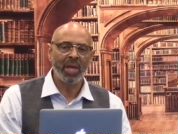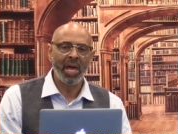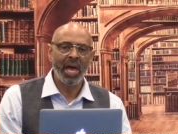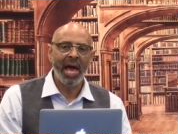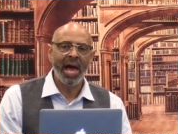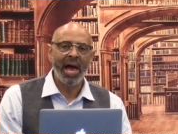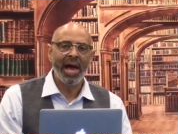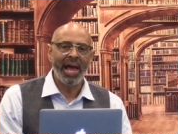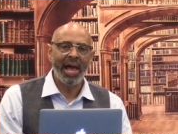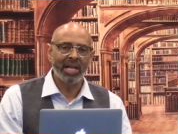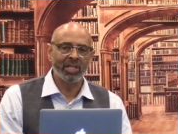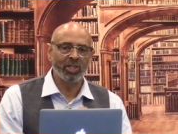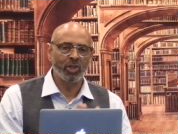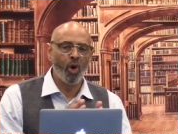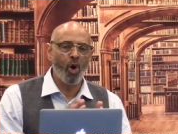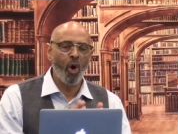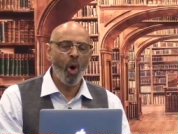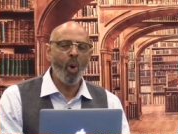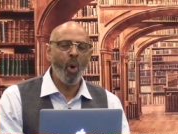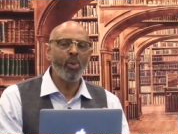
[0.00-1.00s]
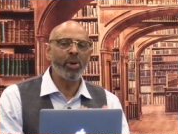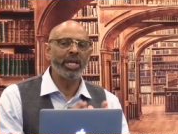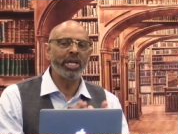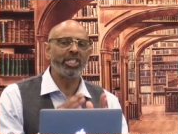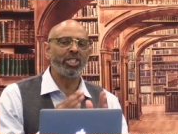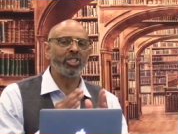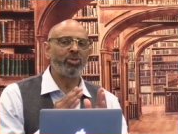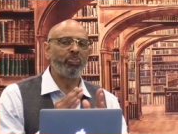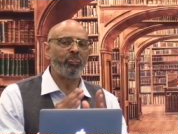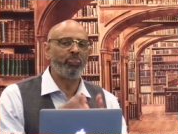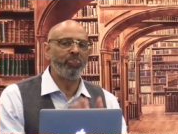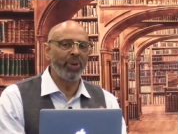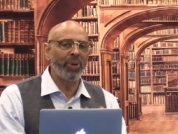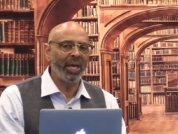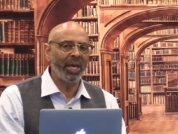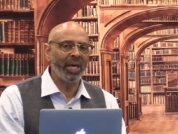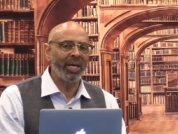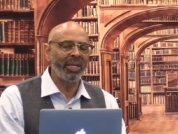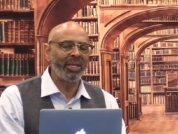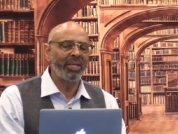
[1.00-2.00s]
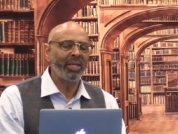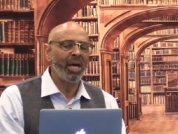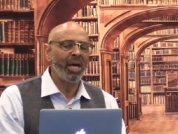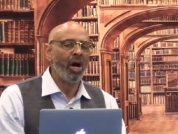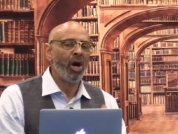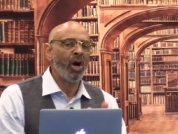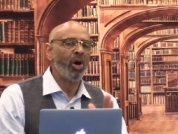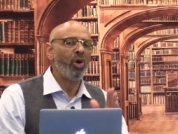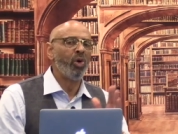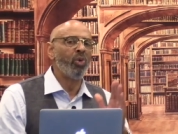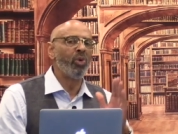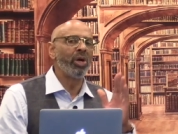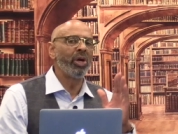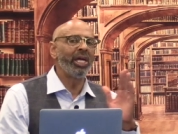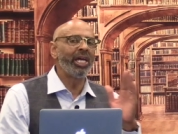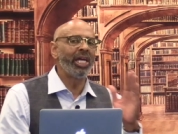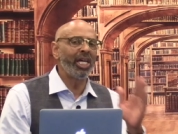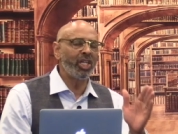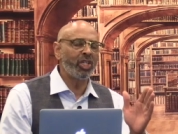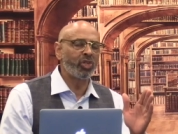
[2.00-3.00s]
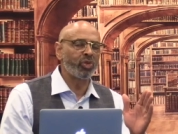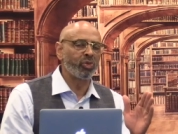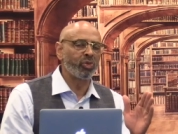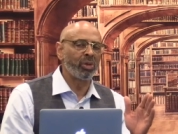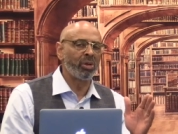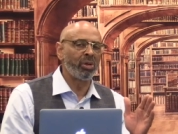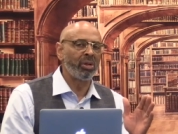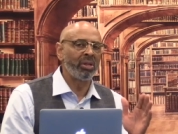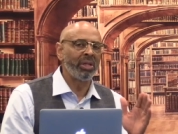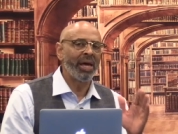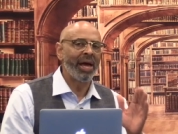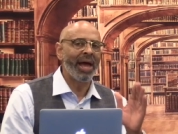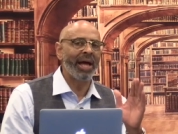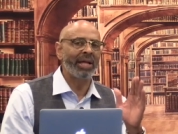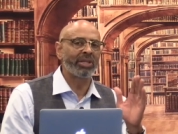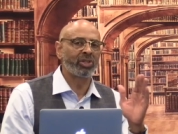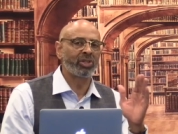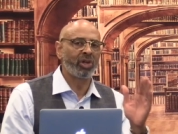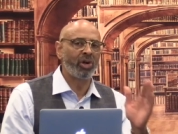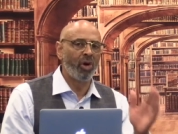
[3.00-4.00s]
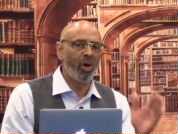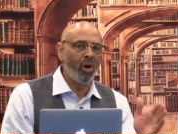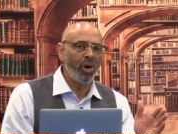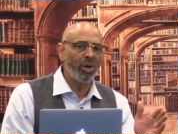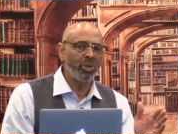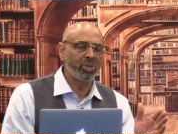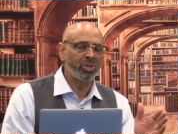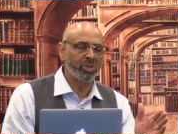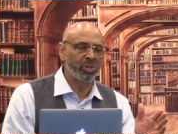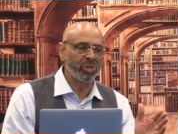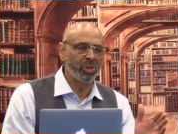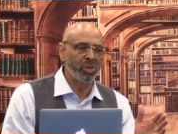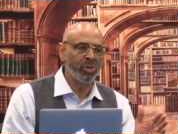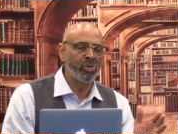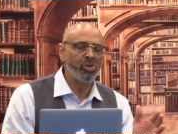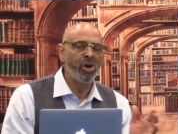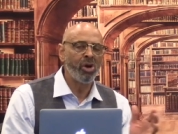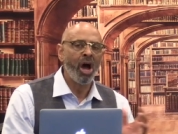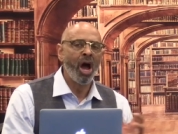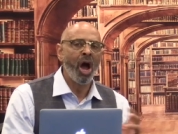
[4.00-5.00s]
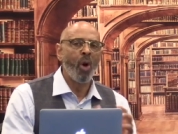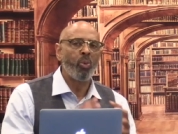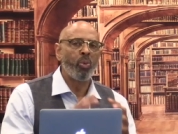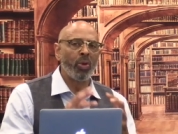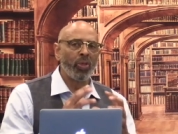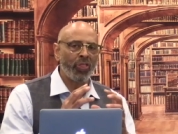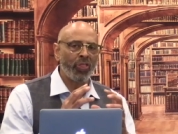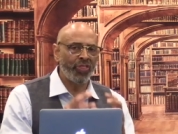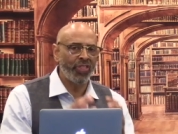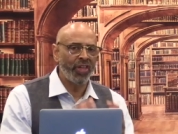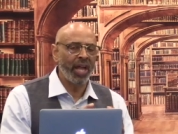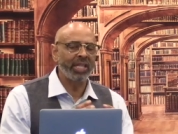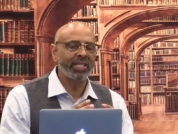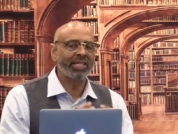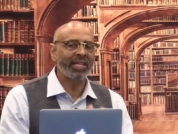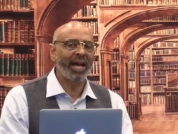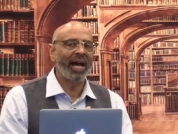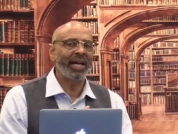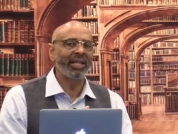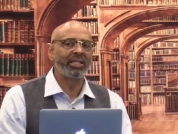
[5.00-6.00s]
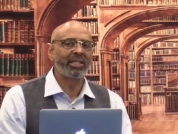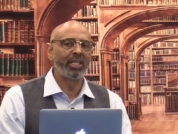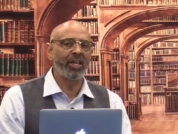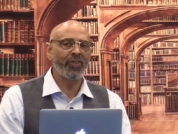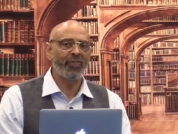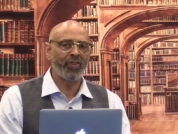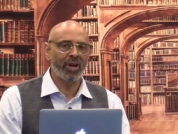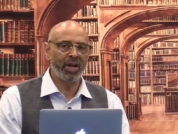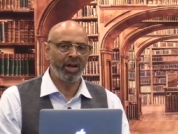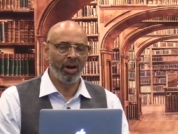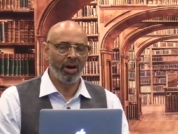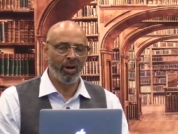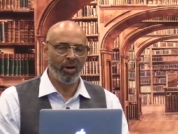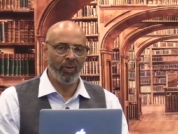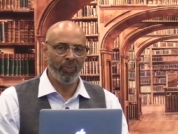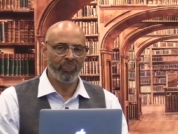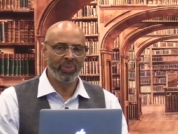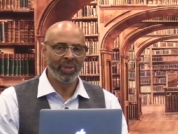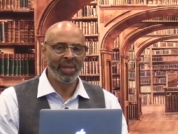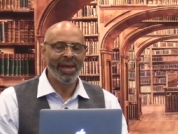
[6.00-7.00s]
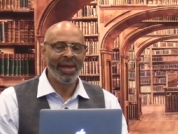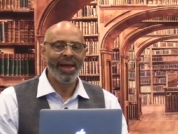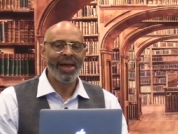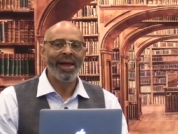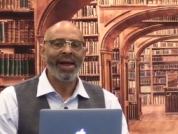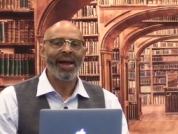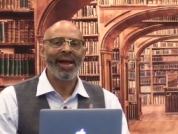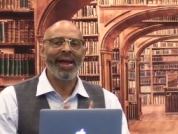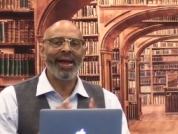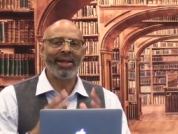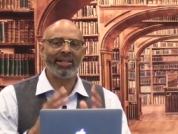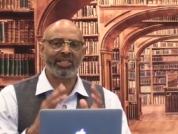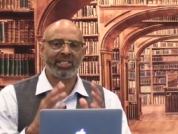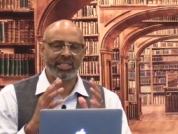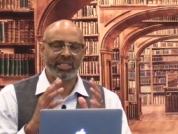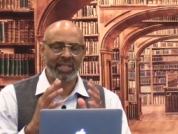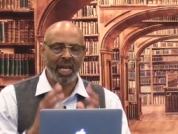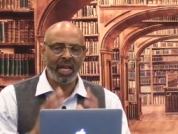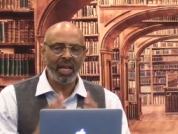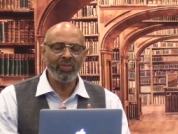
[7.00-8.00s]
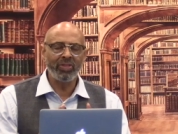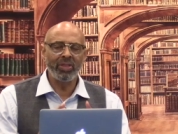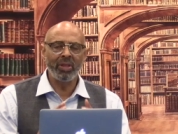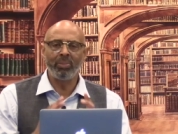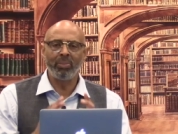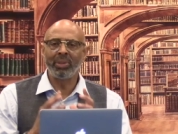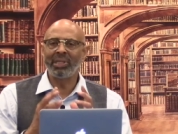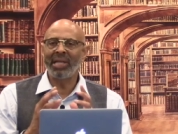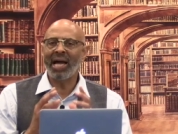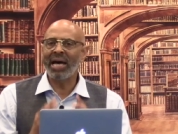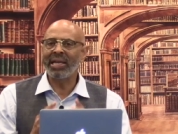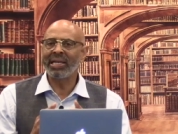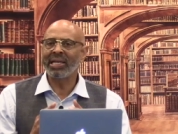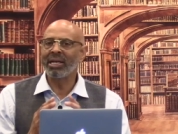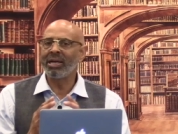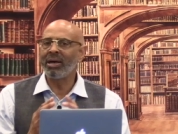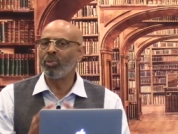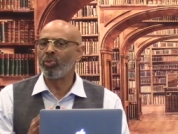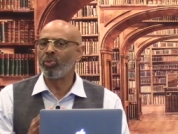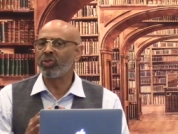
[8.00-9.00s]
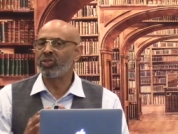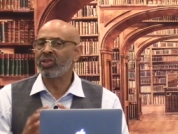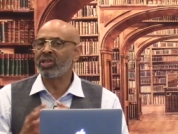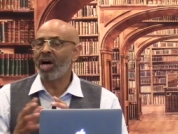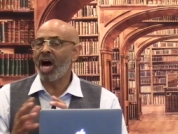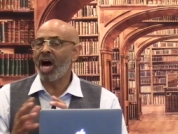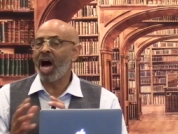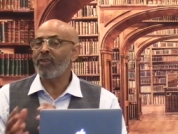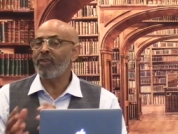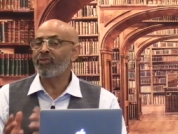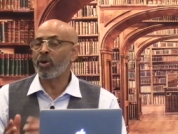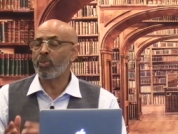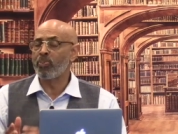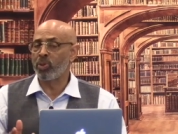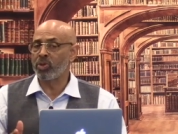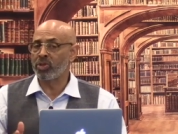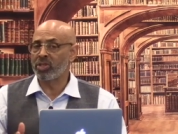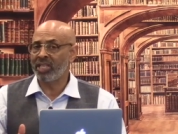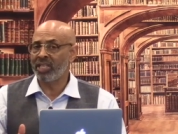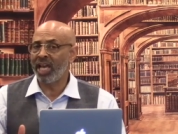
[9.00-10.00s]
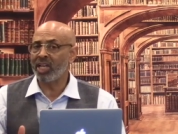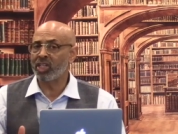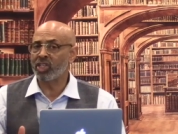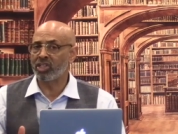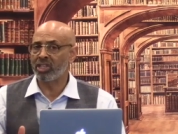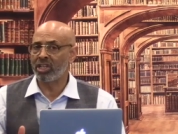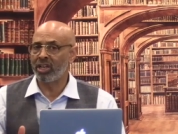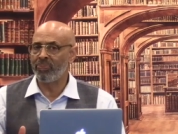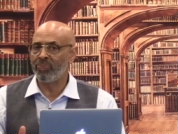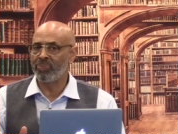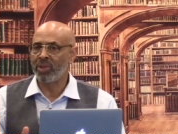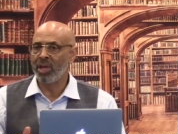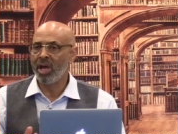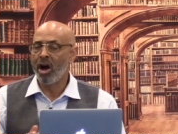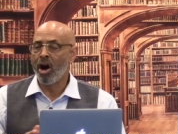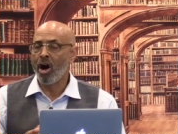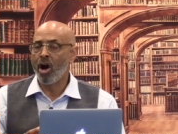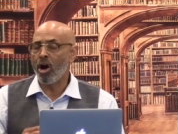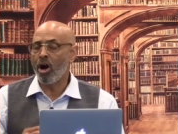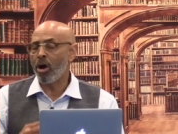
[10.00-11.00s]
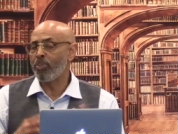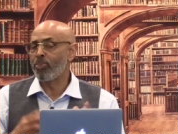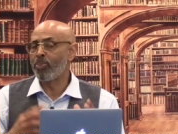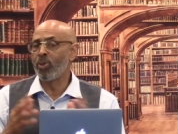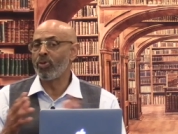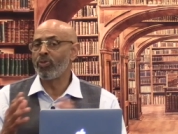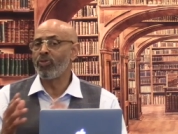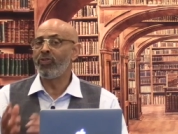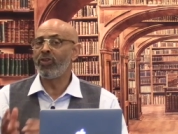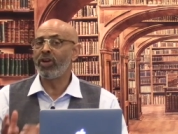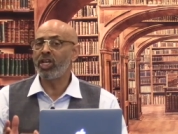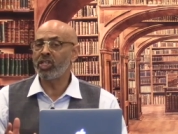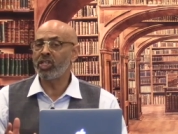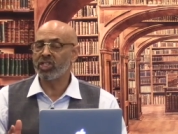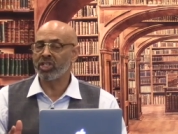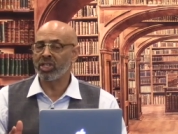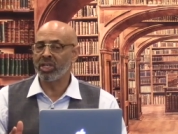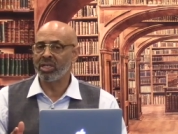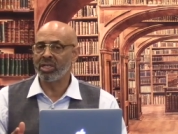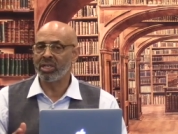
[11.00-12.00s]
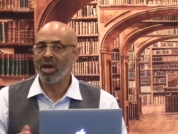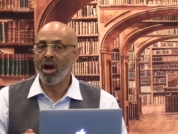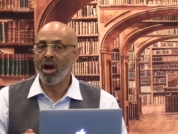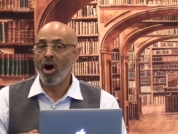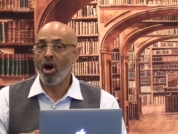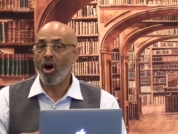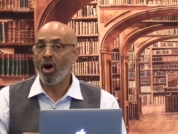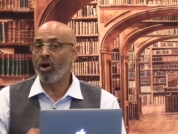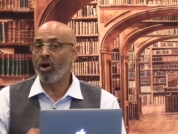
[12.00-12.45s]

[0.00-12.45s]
has always been who Israel has gone to when things got difficult. Instead of them lining up with God for protection, or provision or